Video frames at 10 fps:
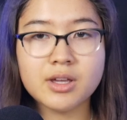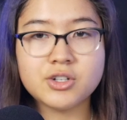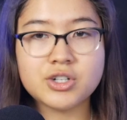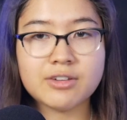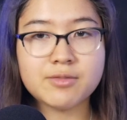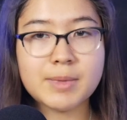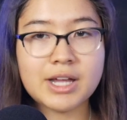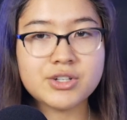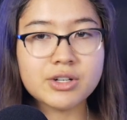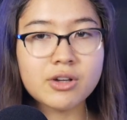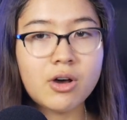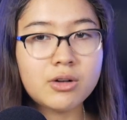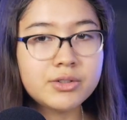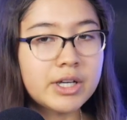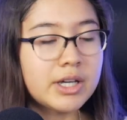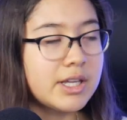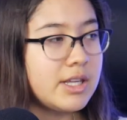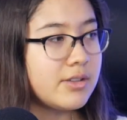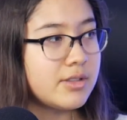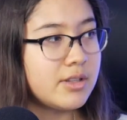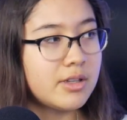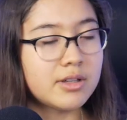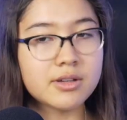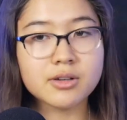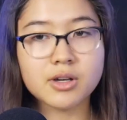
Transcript: Jeff Maggioncalda. He's the